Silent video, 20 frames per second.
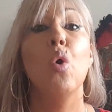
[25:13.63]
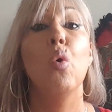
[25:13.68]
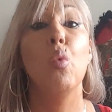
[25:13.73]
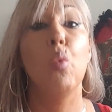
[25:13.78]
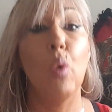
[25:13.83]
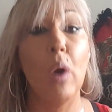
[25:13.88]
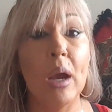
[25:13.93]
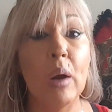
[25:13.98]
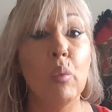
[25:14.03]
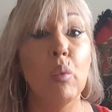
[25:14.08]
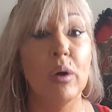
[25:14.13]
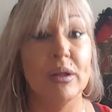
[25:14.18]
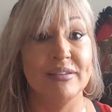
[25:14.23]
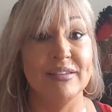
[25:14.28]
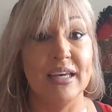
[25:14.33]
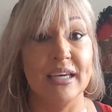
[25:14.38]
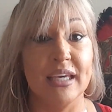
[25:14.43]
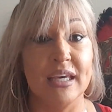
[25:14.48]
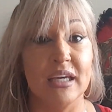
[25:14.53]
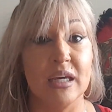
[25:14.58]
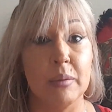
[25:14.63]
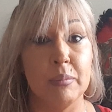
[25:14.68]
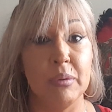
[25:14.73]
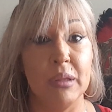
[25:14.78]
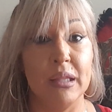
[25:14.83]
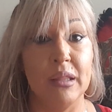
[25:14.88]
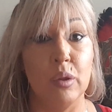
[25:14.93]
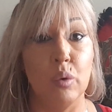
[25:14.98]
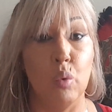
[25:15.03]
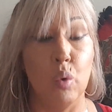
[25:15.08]
once I get
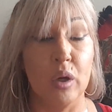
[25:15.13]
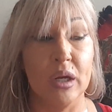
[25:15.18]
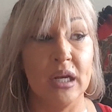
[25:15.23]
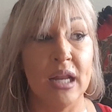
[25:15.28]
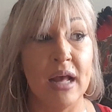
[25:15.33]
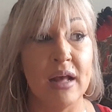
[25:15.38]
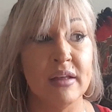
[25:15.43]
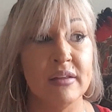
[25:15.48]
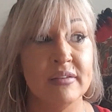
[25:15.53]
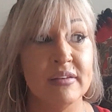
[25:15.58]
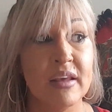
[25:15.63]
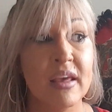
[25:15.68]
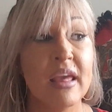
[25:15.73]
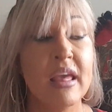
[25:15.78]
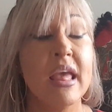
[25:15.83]
completely organized.